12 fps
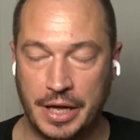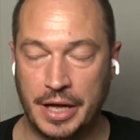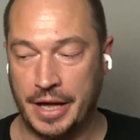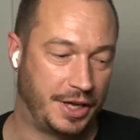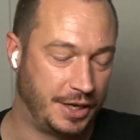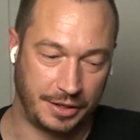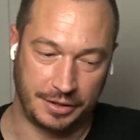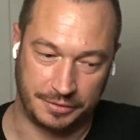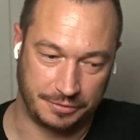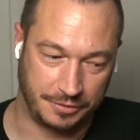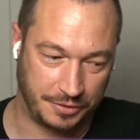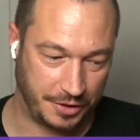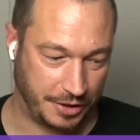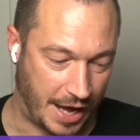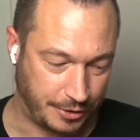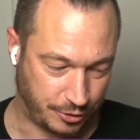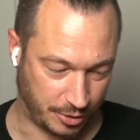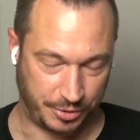hitting
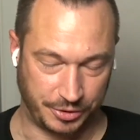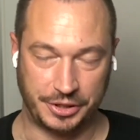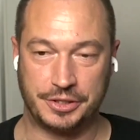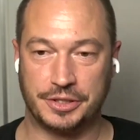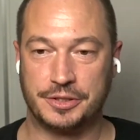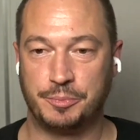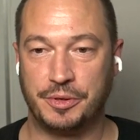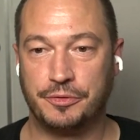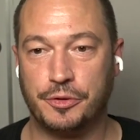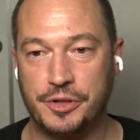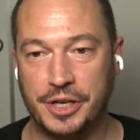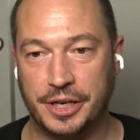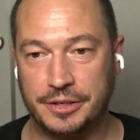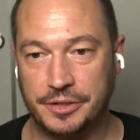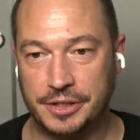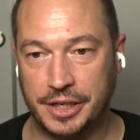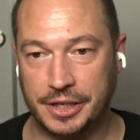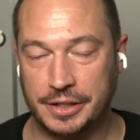high triple digits before the end of
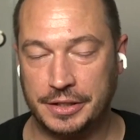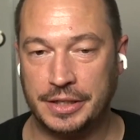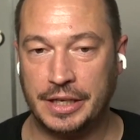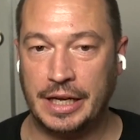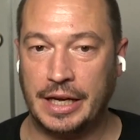the decade.